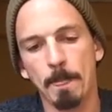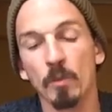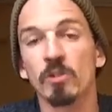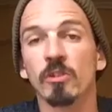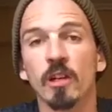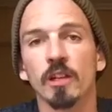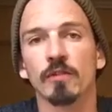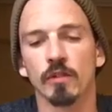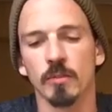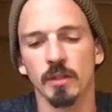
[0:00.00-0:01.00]
which is lucky
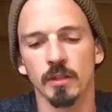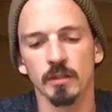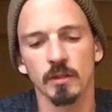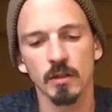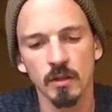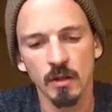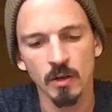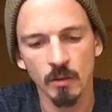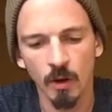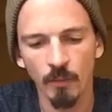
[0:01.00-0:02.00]
for me,
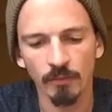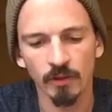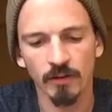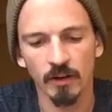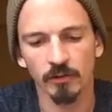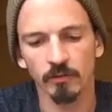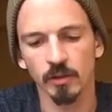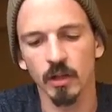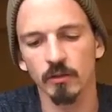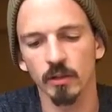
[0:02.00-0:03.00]
hopefully faster
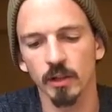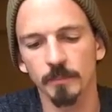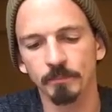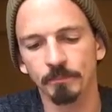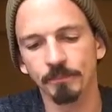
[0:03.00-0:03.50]
recovery.